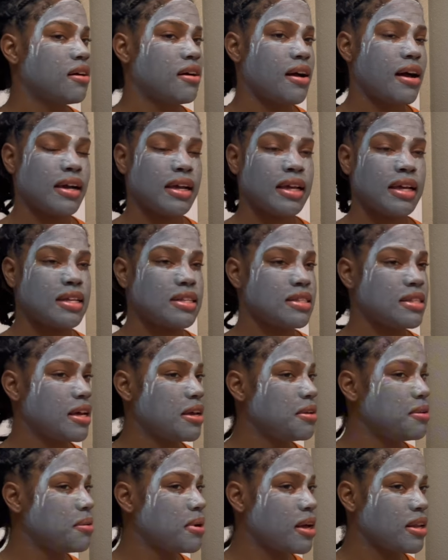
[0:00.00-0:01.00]
I can't tell
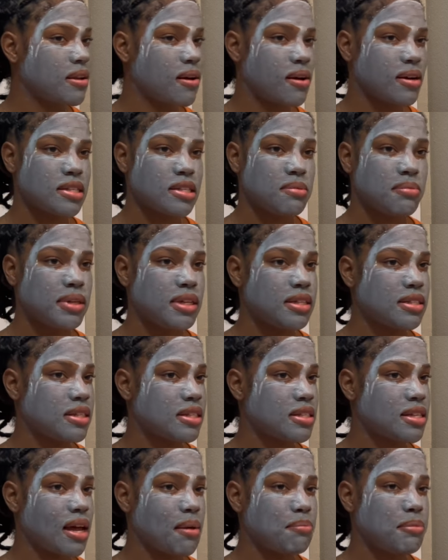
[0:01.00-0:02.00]
you how long it's been
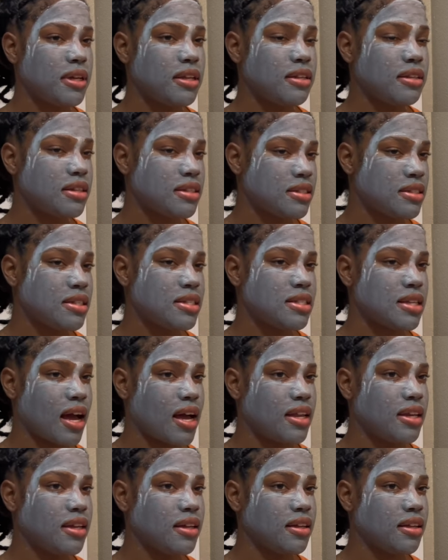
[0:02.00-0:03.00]
since I've been this
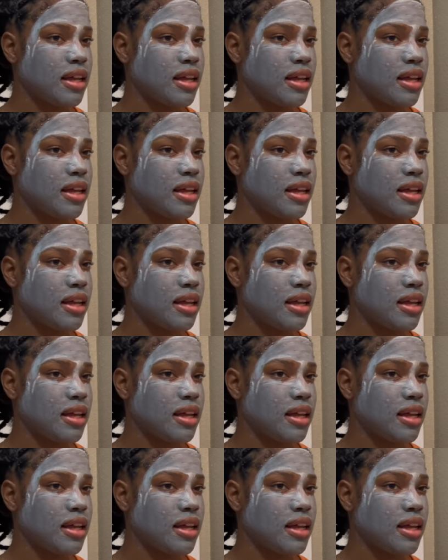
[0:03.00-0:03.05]
excited.